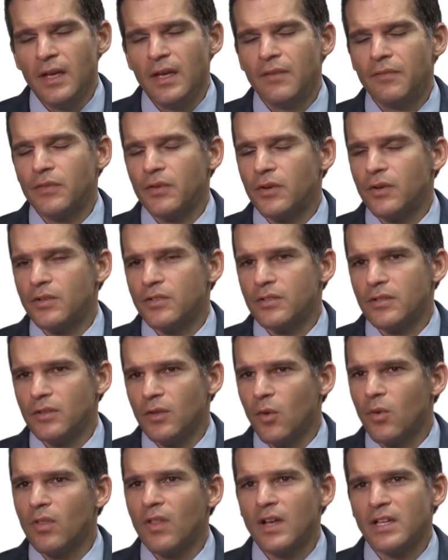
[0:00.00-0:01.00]
If there's
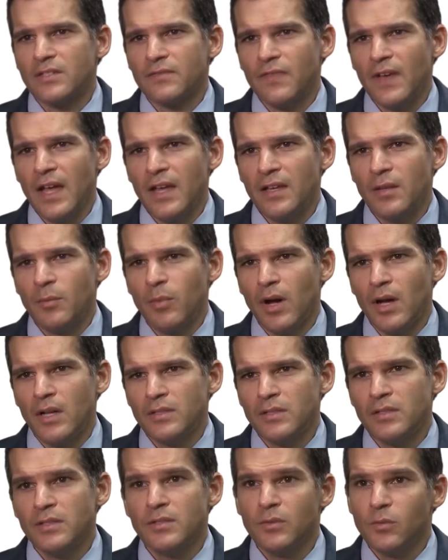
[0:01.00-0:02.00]
localized fat
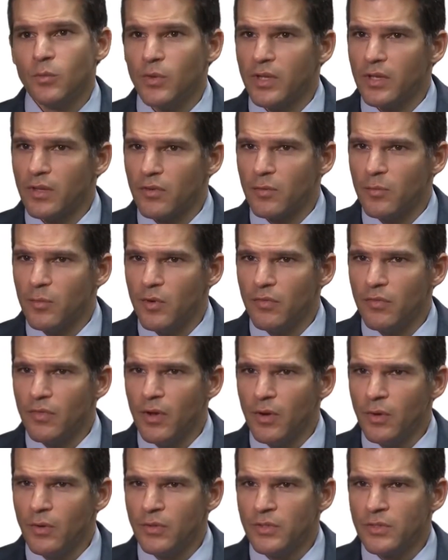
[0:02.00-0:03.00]
deposits, we can remove
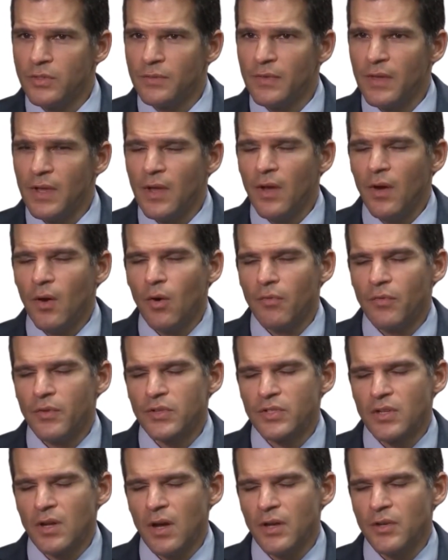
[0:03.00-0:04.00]
those. Or if
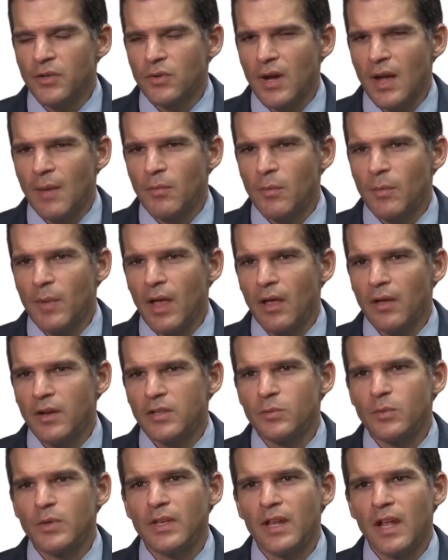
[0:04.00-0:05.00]
there's contour
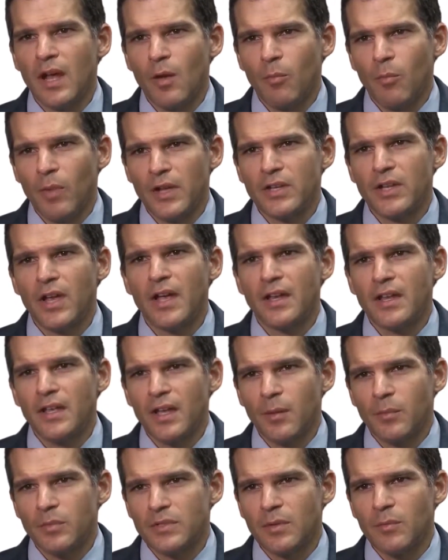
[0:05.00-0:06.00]
abnormalities, we can help by
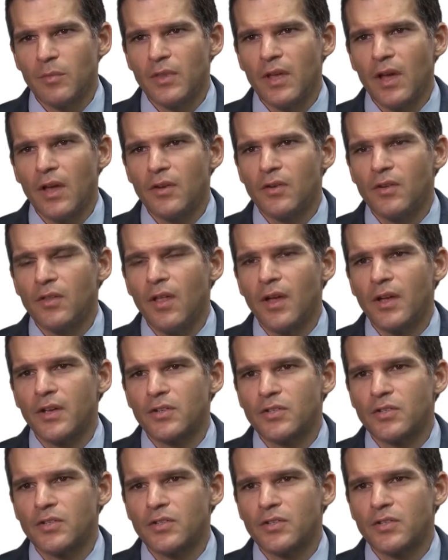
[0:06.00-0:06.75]
tightening up some of the underlying